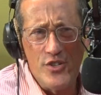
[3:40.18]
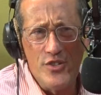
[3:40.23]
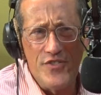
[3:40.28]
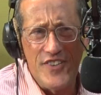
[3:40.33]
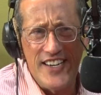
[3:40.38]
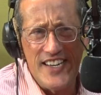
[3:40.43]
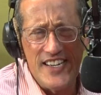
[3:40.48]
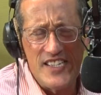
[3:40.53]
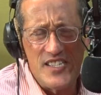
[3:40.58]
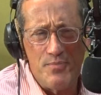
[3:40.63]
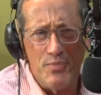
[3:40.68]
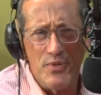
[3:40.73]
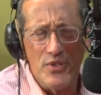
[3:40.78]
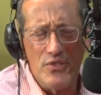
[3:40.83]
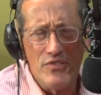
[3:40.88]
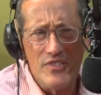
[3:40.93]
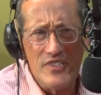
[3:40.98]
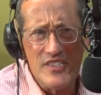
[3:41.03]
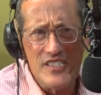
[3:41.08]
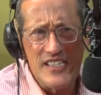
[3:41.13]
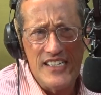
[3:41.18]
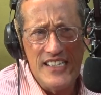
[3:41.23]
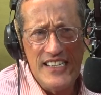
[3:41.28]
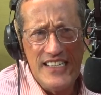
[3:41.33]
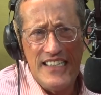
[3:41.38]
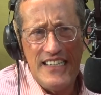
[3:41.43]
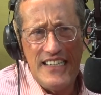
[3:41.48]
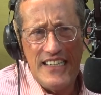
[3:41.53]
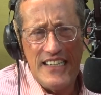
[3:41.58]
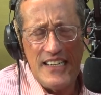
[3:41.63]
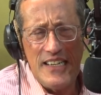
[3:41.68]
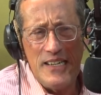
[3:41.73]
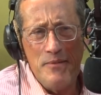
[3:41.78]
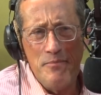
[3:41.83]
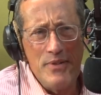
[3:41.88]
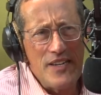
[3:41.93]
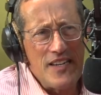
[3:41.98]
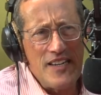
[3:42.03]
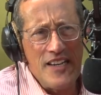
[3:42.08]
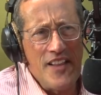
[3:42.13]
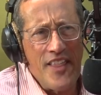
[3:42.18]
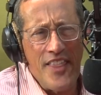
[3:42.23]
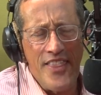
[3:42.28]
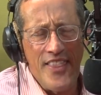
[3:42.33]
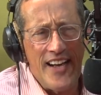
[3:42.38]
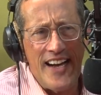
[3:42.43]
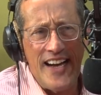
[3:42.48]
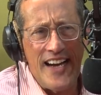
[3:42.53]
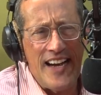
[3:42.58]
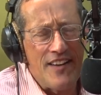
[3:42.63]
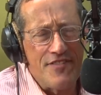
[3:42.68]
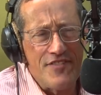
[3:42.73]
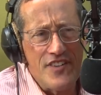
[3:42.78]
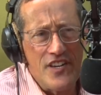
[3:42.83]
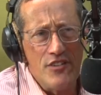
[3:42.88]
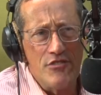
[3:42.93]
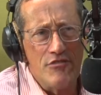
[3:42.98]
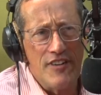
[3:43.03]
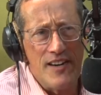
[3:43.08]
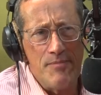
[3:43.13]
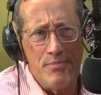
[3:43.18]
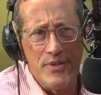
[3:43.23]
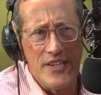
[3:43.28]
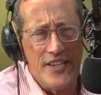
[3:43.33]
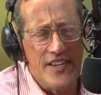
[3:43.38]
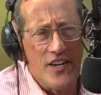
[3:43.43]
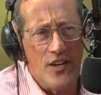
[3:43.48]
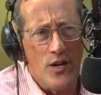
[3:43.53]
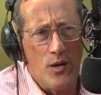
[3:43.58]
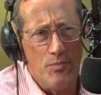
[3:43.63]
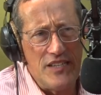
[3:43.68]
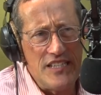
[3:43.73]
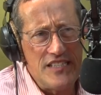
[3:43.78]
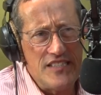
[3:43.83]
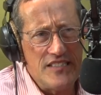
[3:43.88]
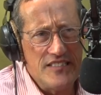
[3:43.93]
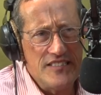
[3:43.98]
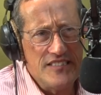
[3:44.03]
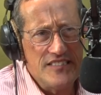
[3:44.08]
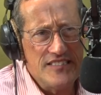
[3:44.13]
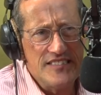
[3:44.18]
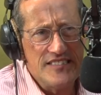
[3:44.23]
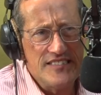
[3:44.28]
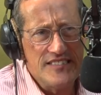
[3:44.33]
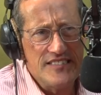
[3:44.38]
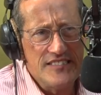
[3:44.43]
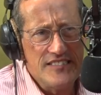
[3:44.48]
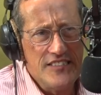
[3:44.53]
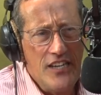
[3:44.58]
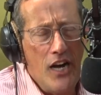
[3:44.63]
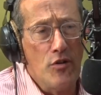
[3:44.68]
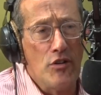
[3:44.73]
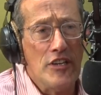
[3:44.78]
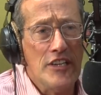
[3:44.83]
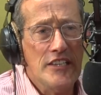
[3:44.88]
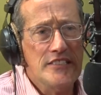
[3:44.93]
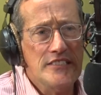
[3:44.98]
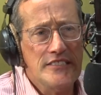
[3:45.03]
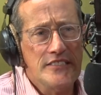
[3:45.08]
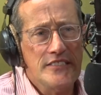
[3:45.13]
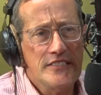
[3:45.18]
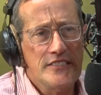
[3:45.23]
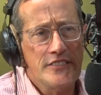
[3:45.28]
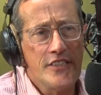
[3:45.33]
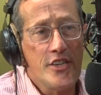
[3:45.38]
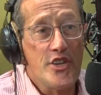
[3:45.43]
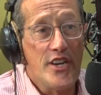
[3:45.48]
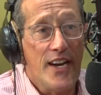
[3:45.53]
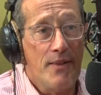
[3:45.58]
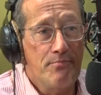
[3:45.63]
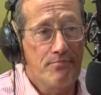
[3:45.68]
Souvenir spoons. But other than that, I have no great burning hobbies. The gym.